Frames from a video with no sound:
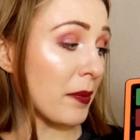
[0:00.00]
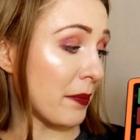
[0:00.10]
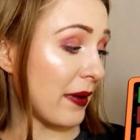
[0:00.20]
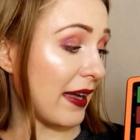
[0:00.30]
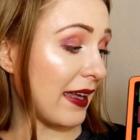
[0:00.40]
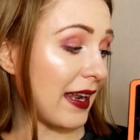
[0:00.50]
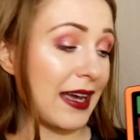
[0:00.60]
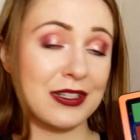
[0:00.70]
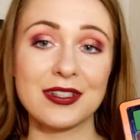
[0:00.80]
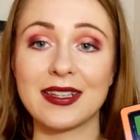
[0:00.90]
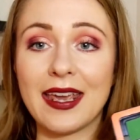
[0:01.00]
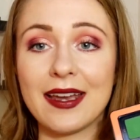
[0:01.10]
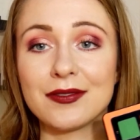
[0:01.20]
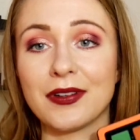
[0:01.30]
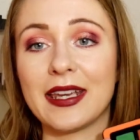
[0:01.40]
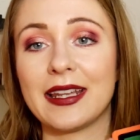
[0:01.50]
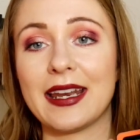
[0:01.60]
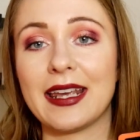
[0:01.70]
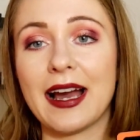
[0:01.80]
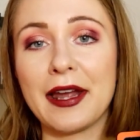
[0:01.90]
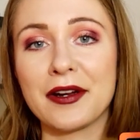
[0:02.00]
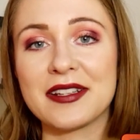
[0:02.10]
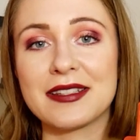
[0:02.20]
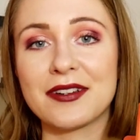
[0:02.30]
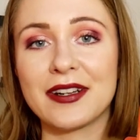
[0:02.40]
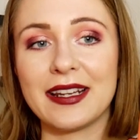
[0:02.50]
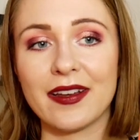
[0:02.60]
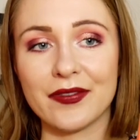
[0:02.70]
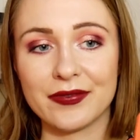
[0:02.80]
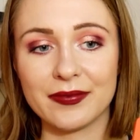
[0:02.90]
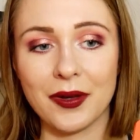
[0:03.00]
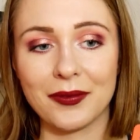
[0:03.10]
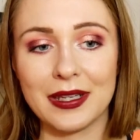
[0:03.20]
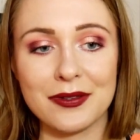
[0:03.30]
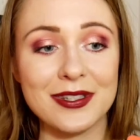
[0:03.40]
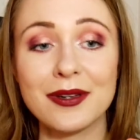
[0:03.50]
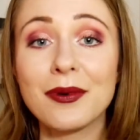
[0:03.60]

but I just can't rank it any higher considering I've only used it